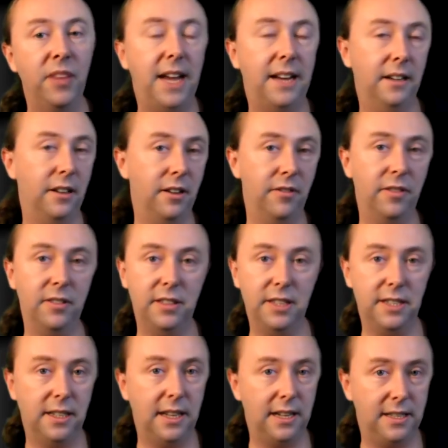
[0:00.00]
at a low
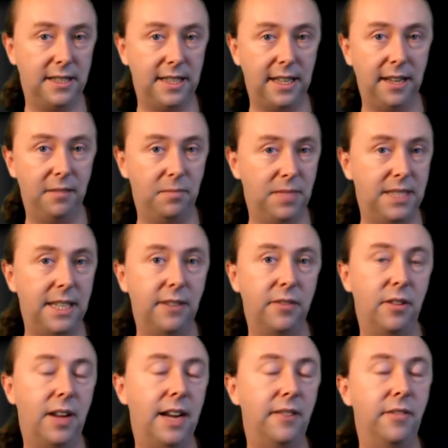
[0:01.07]
voltage, like say 7
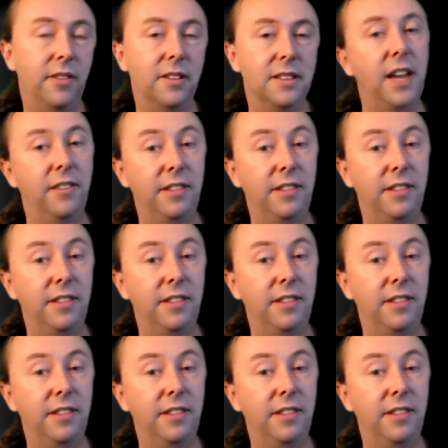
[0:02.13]
or 8 volt.